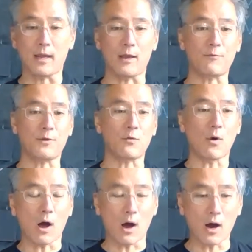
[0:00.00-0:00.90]
If you
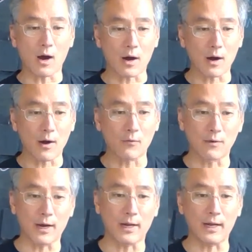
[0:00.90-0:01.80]
are
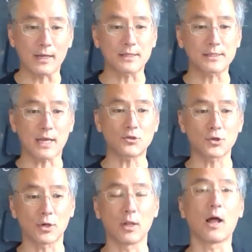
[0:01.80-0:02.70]
running an
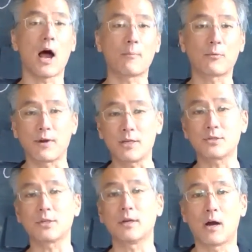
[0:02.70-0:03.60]
essential
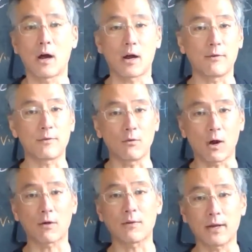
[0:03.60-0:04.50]
operation, or if you
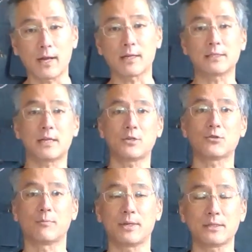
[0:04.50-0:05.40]
are running an
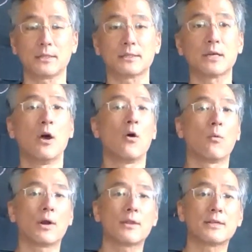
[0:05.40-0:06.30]
essential business,
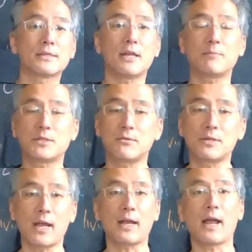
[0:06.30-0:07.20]
what are the steps you
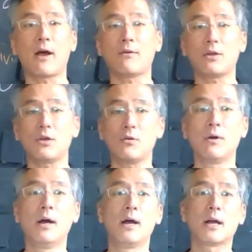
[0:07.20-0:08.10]
take? How do
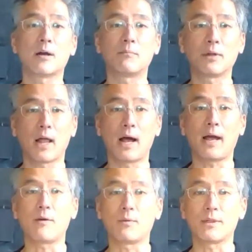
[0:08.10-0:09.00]
you
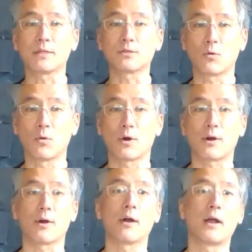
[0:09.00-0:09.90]
comply with this
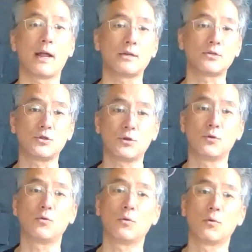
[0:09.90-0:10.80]
order and
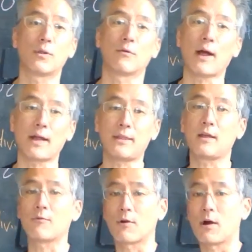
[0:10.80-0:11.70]
do the right
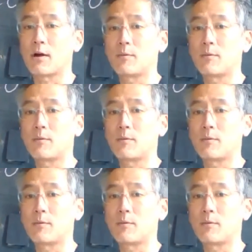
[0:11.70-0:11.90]
thing for our